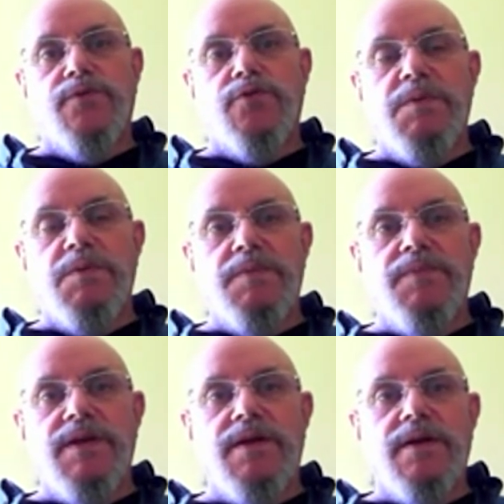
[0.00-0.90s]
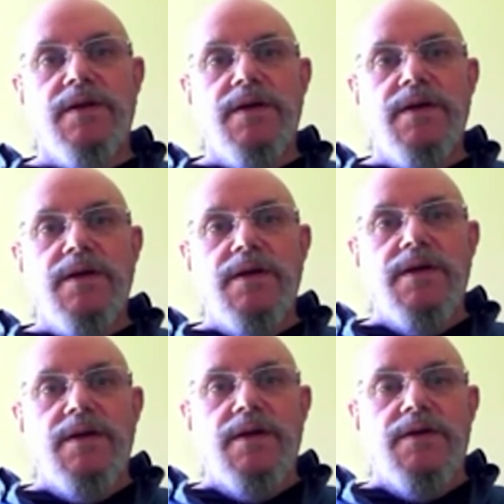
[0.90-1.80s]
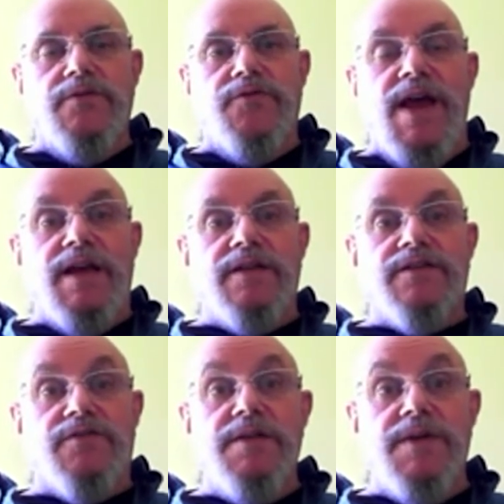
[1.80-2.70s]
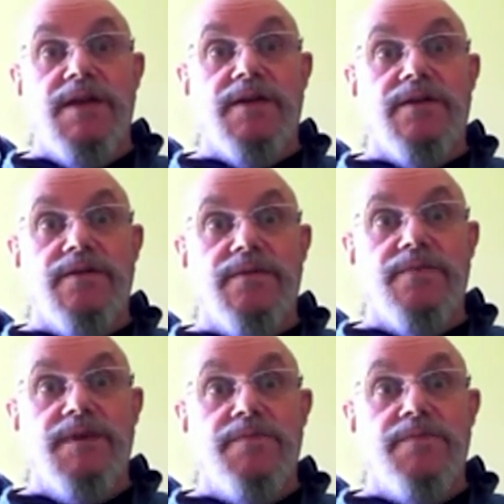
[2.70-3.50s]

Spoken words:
poor women being dragged screaming to be